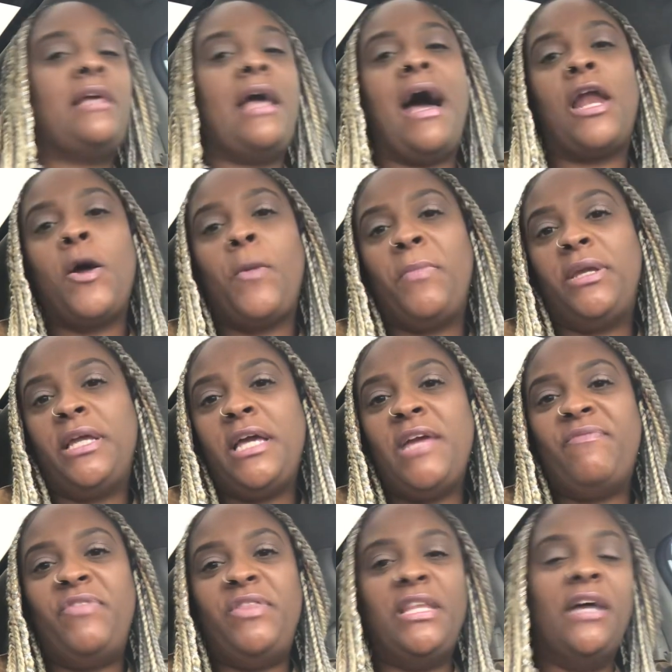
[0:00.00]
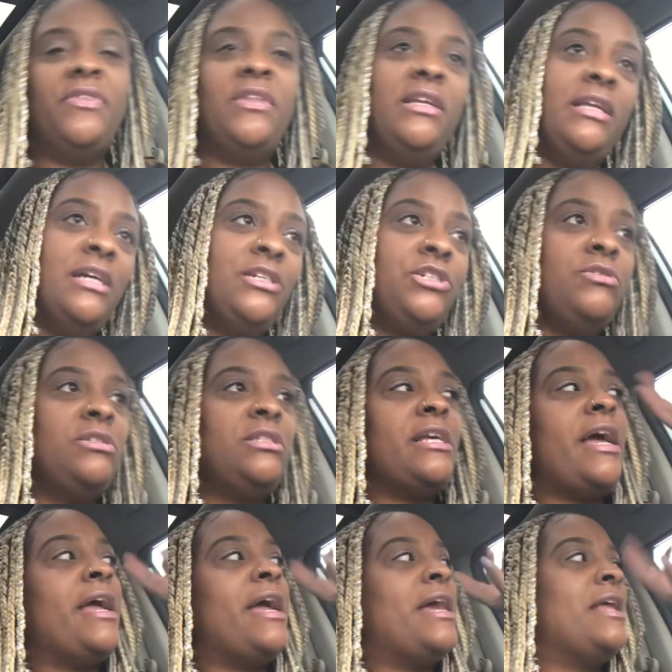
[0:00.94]
say. I don't believe nothing that you
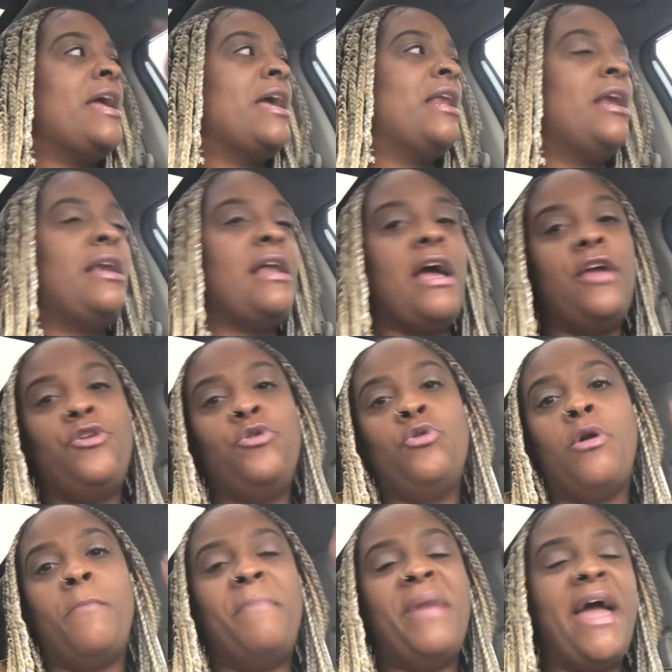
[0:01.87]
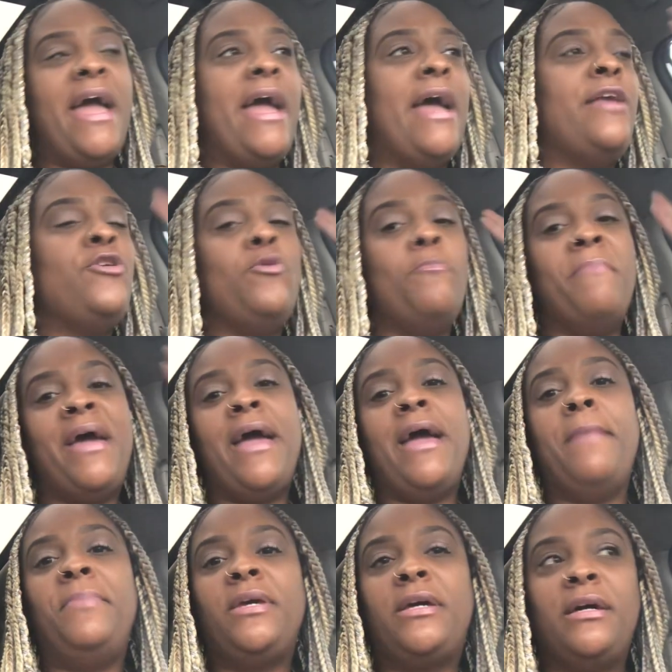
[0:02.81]
say. At the end of the day, you are mad. You
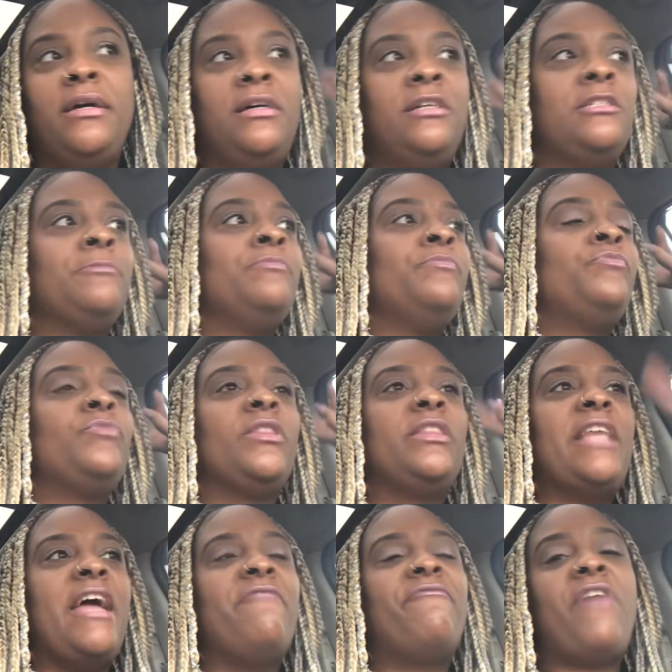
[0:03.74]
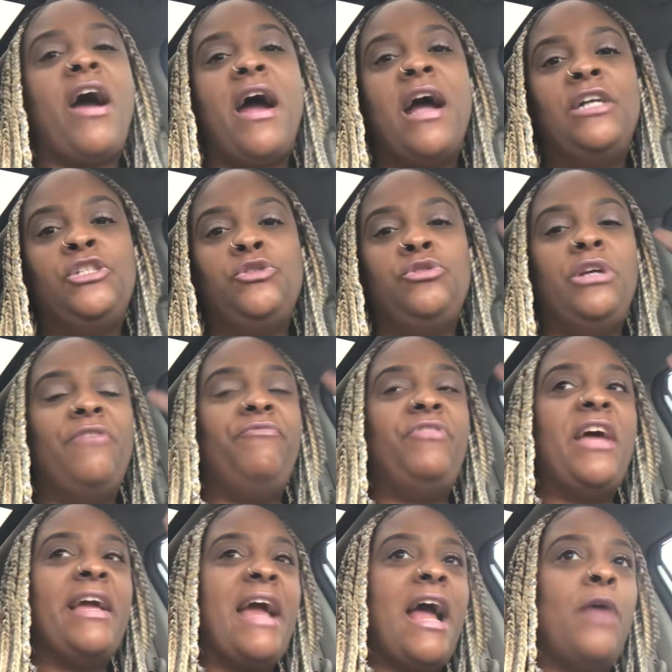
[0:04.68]
mad because they fired you,
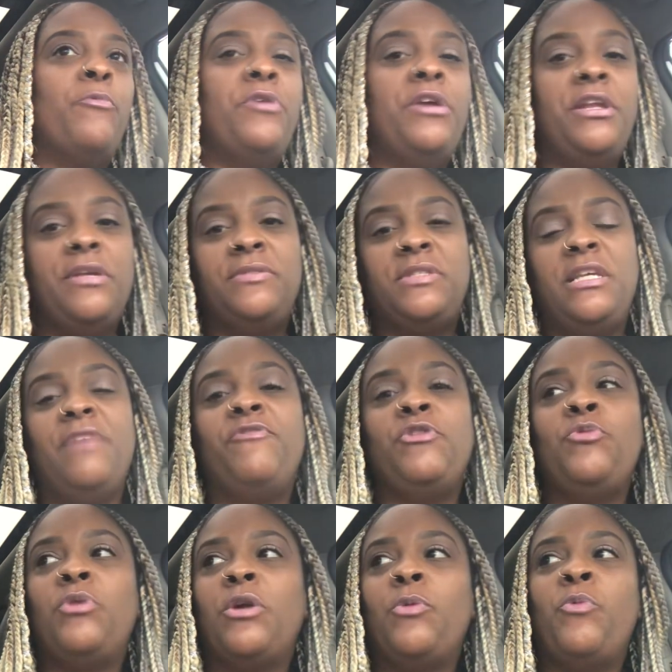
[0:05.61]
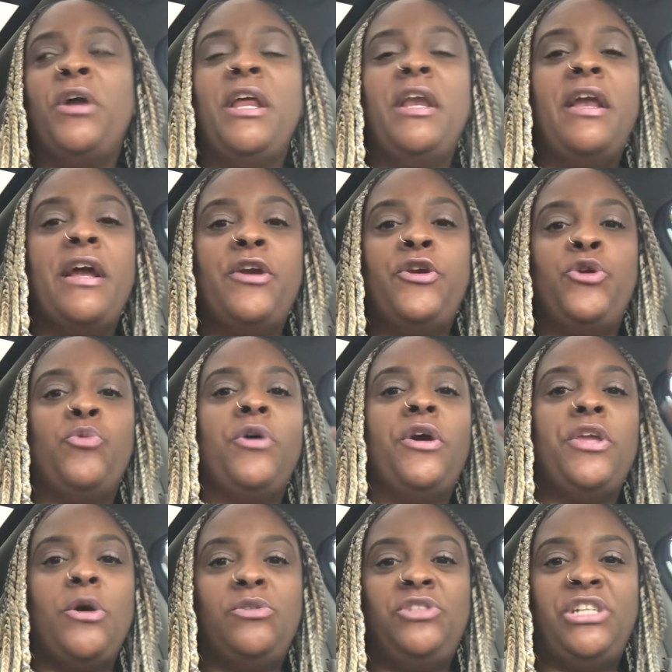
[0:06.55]
if they got rid of you. See, if you would have went in there
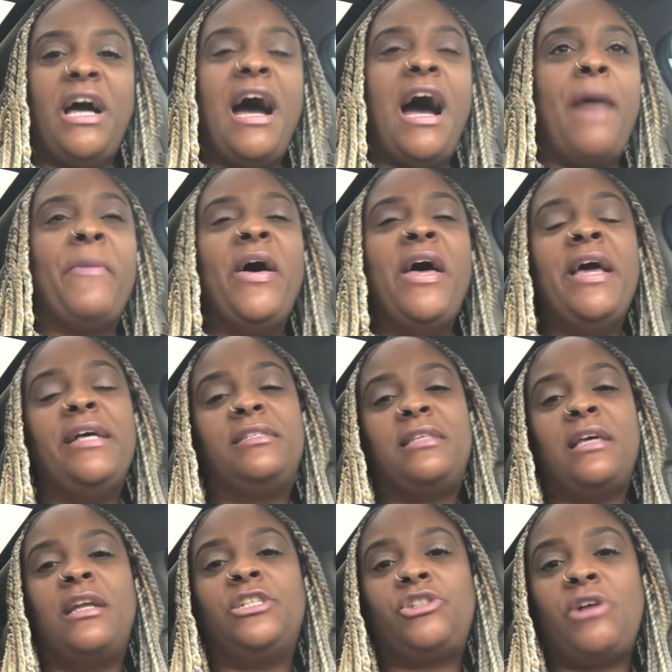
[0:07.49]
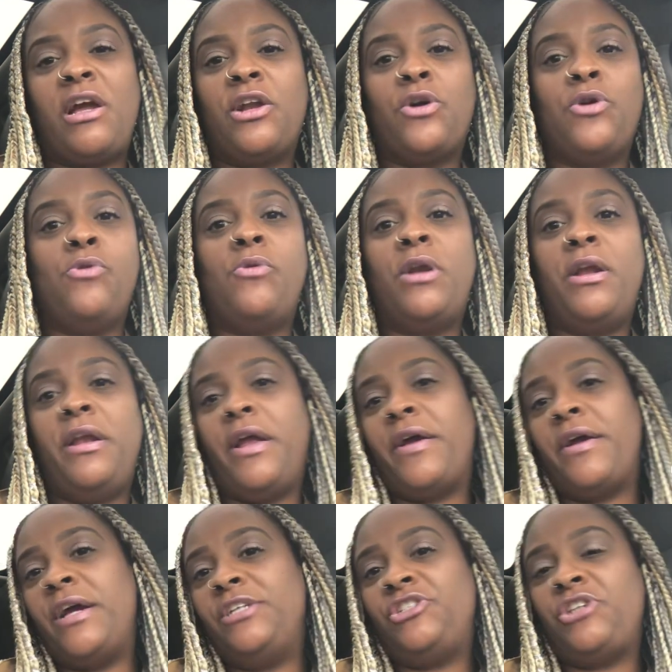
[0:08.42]
doing your job, instead of trying to go in
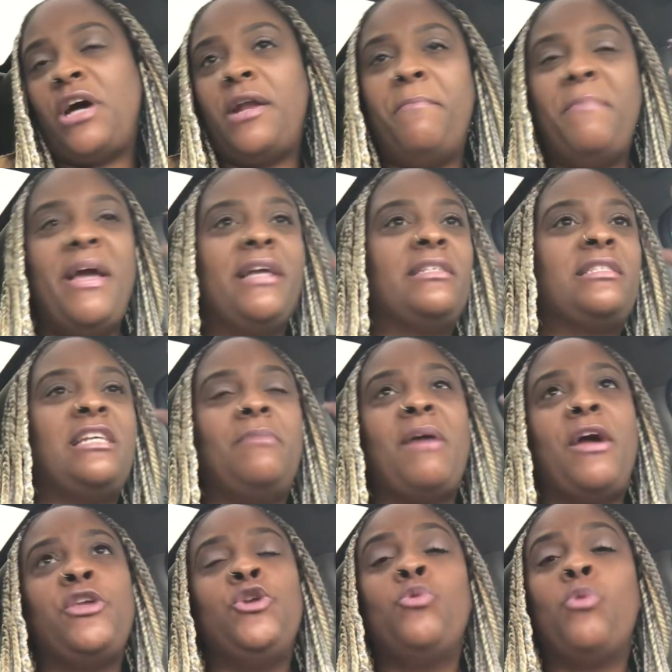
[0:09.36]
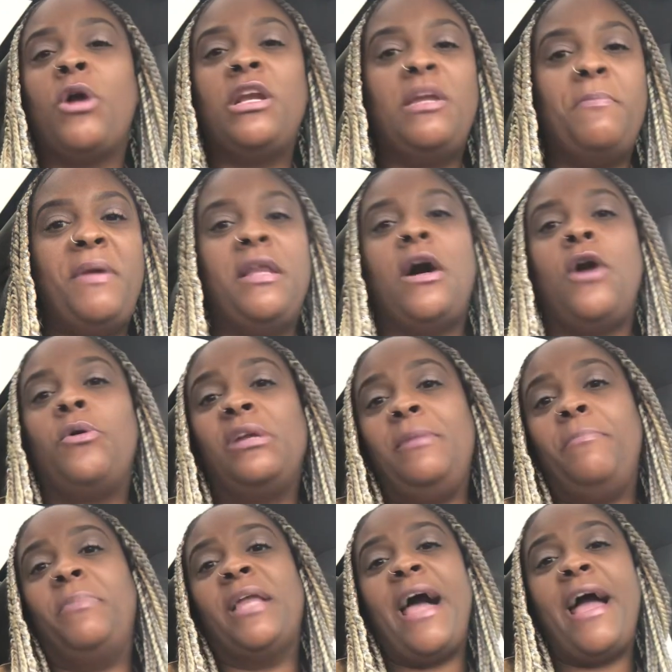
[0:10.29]
there and trying to make it seem like you wanted to be the
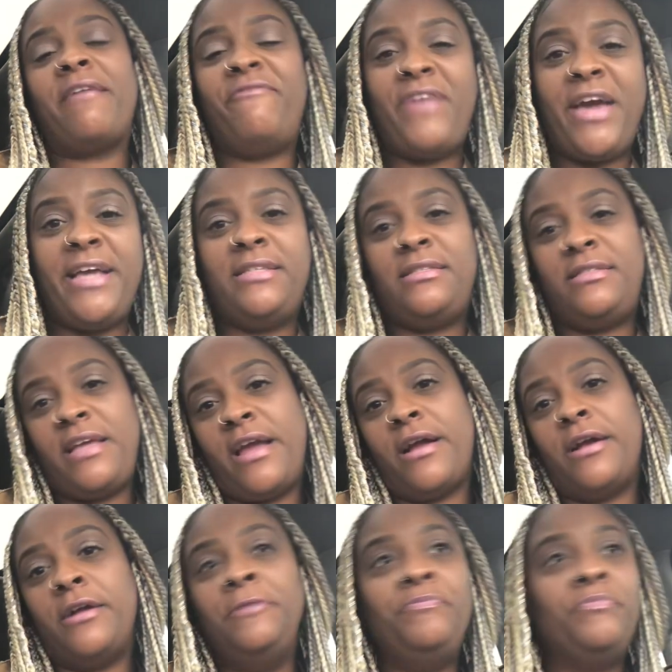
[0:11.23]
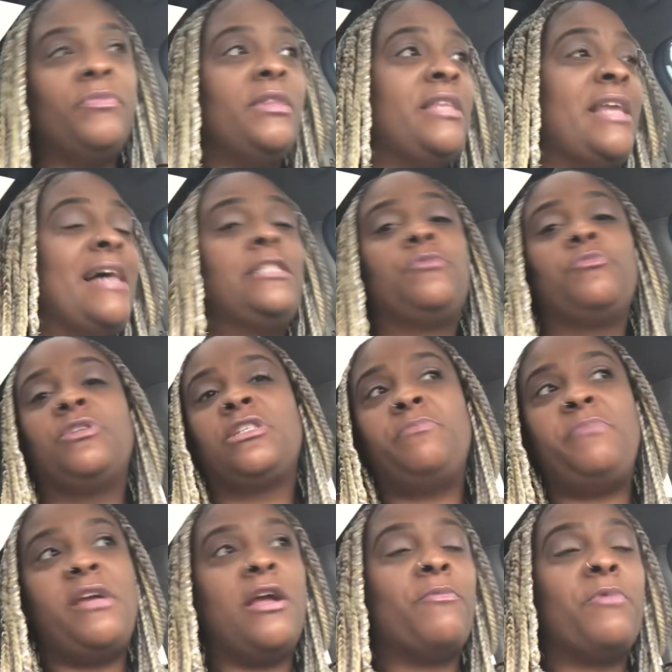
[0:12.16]
only black face there, that's
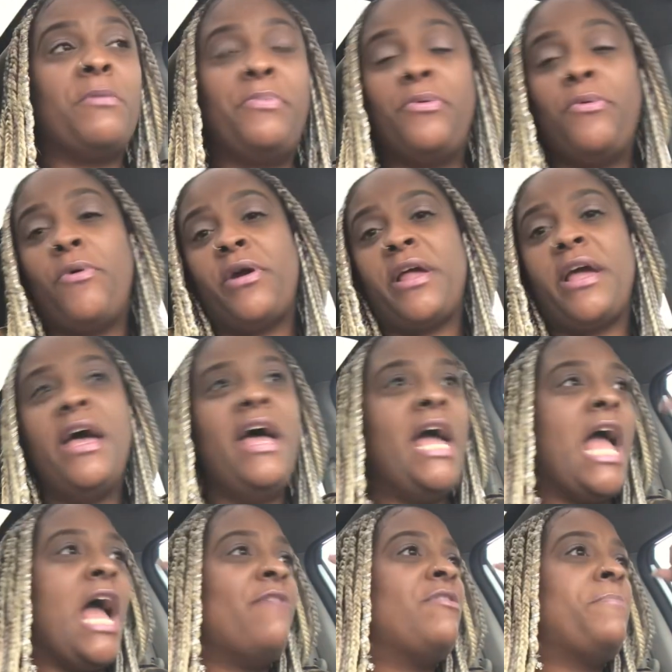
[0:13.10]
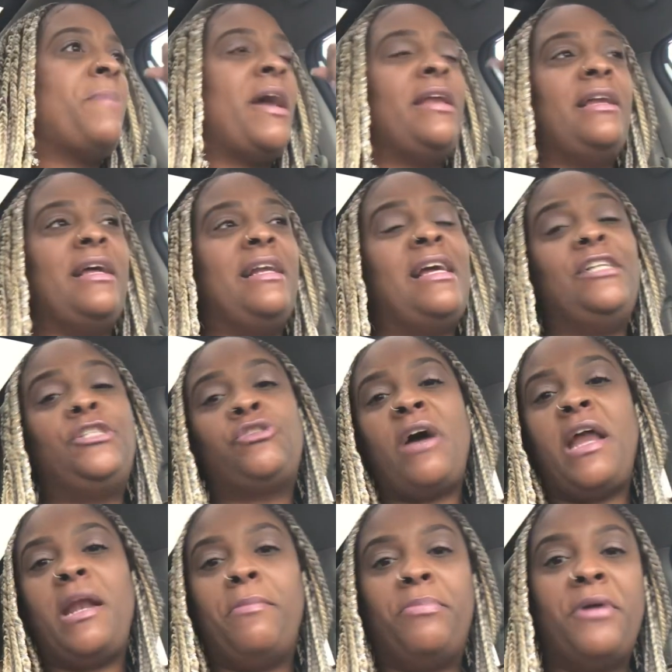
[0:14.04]
what's being reported. Everybody that they
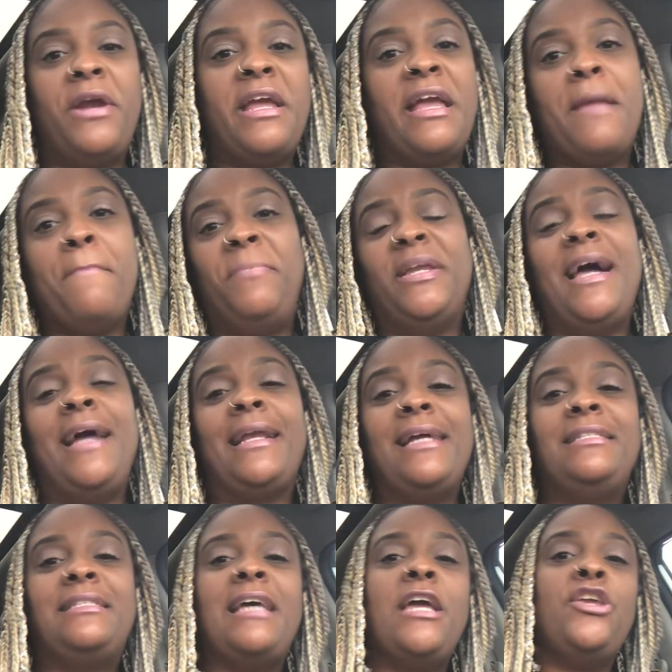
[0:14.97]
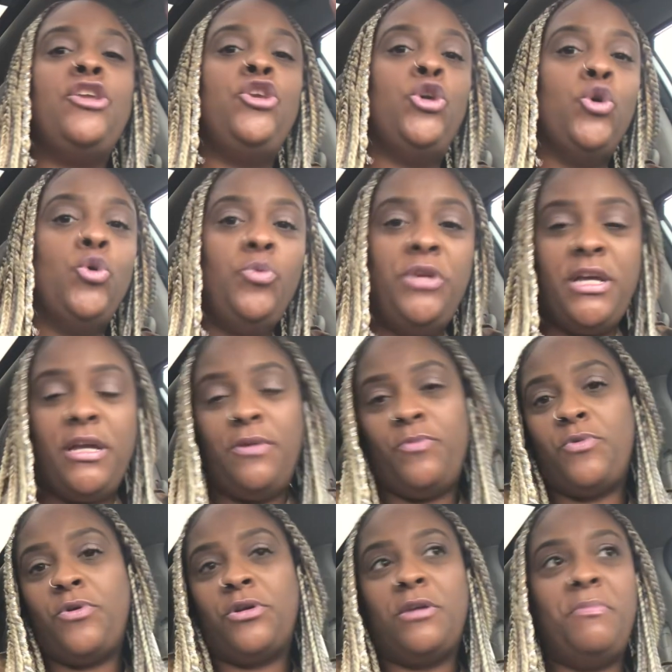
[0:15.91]
try to bring in black, they say you
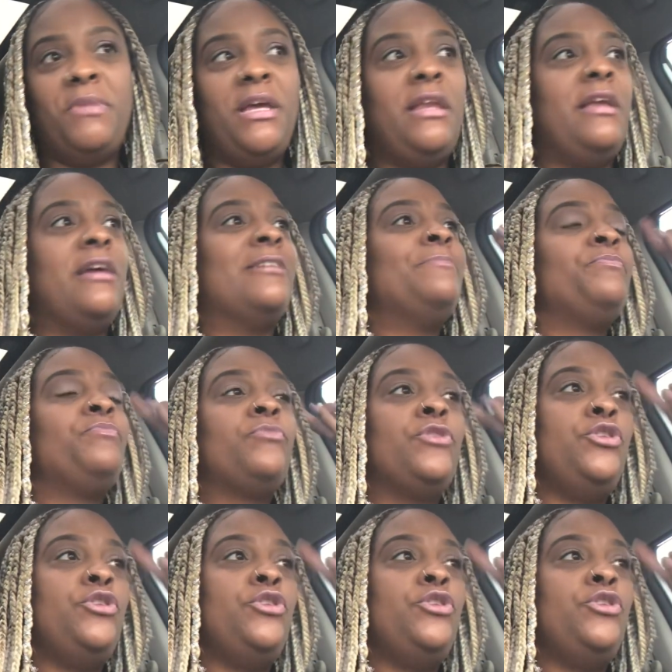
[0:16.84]
didn't want them in there.